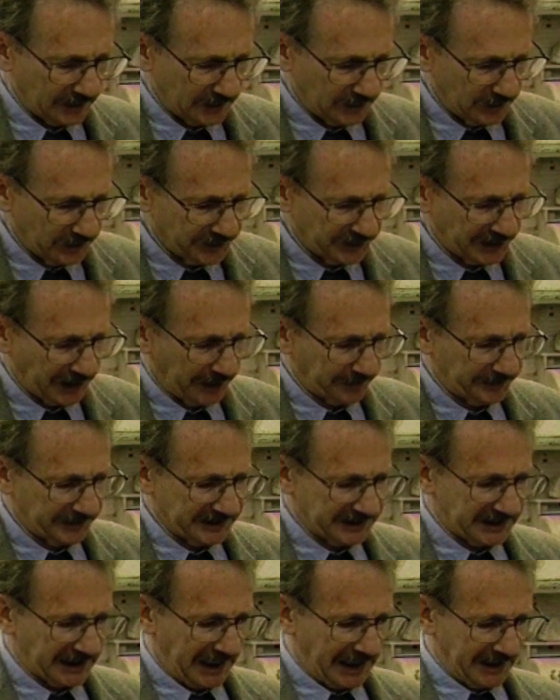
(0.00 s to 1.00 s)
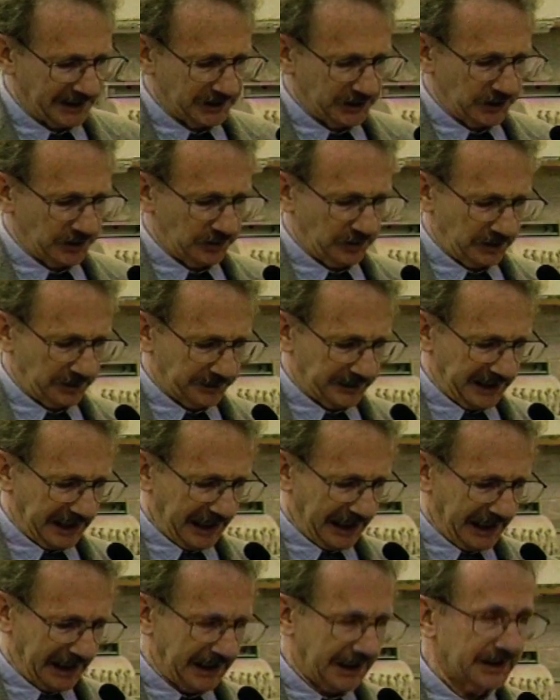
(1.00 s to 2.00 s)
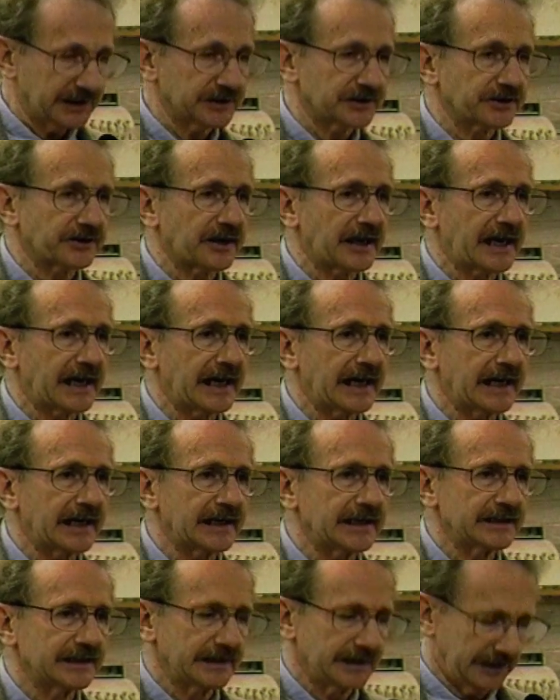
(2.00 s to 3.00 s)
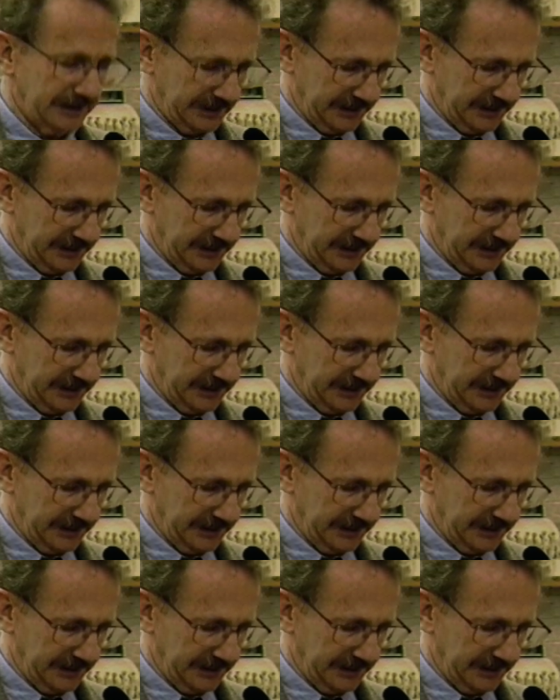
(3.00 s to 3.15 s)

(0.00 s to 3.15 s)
who's not beside you or behind or ahead,